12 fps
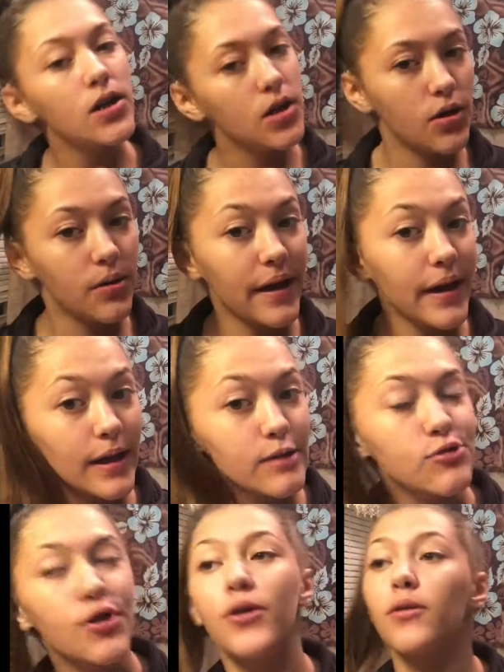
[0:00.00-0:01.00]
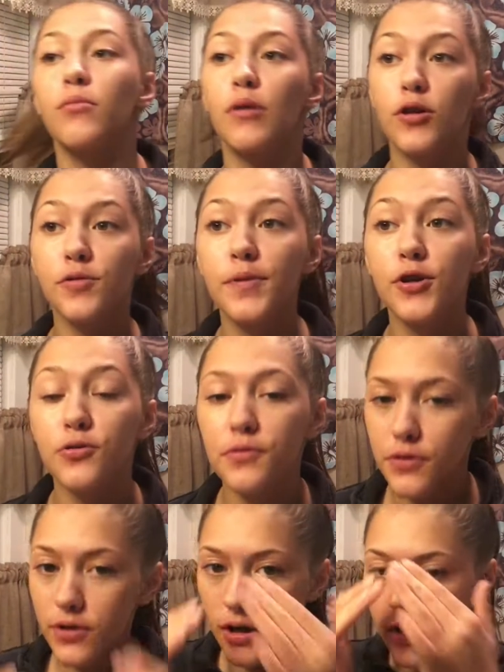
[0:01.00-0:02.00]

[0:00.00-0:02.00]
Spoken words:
Okay, so I'm going to be showing you guys